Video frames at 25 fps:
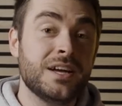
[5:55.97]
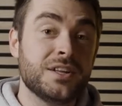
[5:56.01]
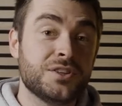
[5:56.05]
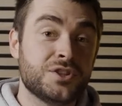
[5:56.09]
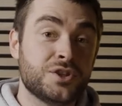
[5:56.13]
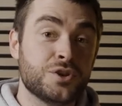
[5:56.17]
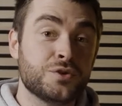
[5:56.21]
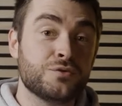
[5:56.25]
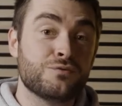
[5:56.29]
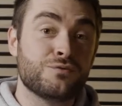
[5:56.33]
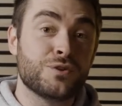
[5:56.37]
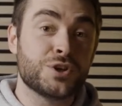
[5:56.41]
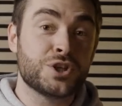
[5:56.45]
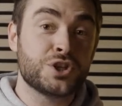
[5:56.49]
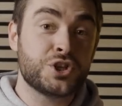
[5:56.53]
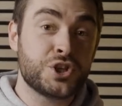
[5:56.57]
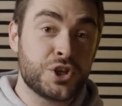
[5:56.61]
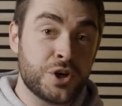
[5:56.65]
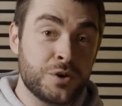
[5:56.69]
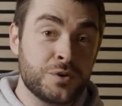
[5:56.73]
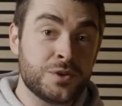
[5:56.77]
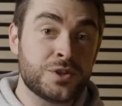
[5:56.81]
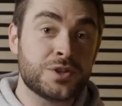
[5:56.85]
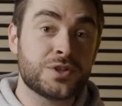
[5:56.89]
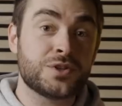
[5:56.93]
to
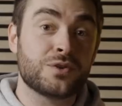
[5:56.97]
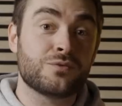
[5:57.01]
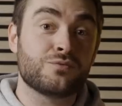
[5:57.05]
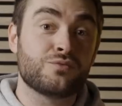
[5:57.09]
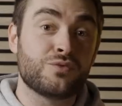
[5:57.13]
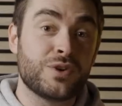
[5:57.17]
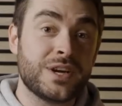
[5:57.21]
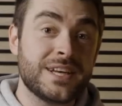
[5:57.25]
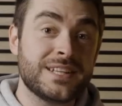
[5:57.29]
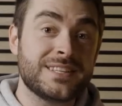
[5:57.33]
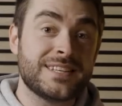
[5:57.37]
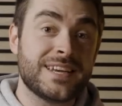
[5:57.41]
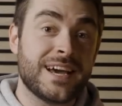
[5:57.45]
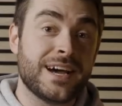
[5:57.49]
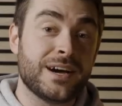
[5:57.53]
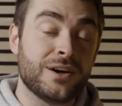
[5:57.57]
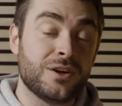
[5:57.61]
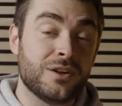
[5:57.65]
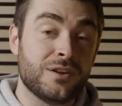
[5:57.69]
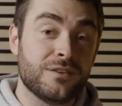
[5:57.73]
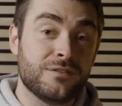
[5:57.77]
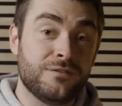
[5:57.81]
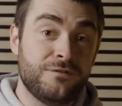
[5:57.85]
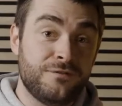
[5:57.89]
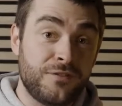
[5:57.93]
reduce
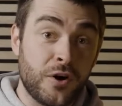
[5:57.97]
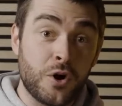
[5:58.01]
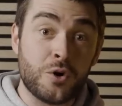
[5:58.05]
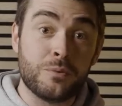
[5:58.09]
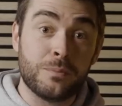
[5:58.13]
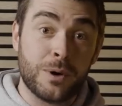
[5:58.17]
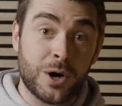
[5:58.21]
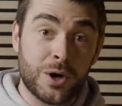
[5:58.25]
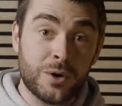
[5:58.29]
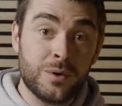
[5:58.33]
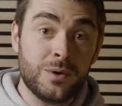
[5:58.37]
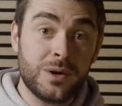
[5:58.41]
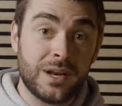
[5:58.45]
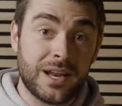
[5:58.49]
retail FOMO,